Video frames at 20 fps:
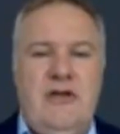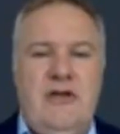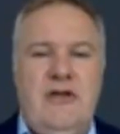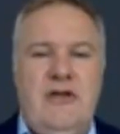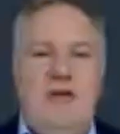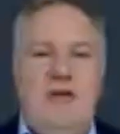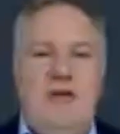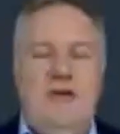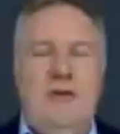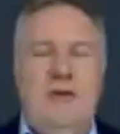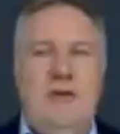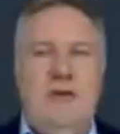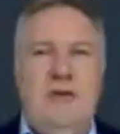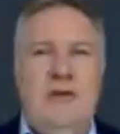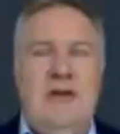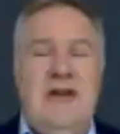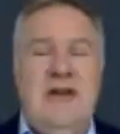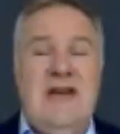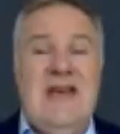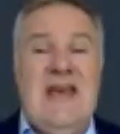
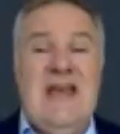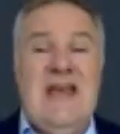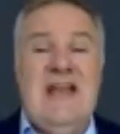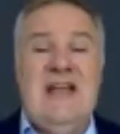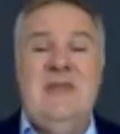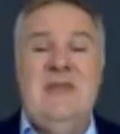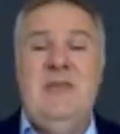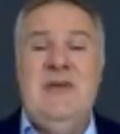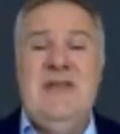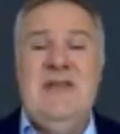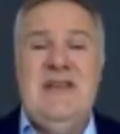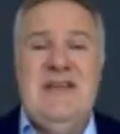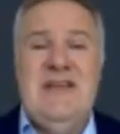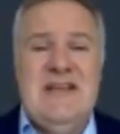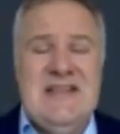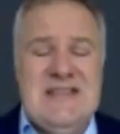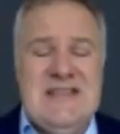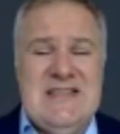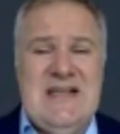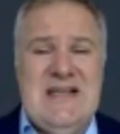you cannot be
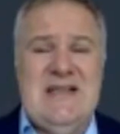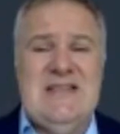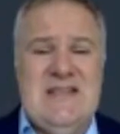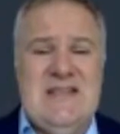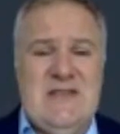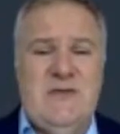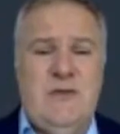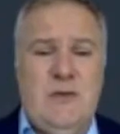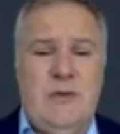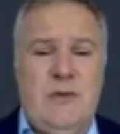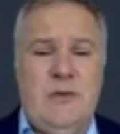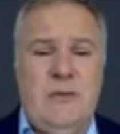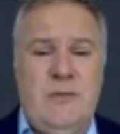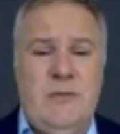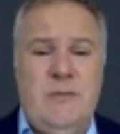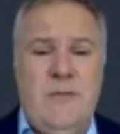successful.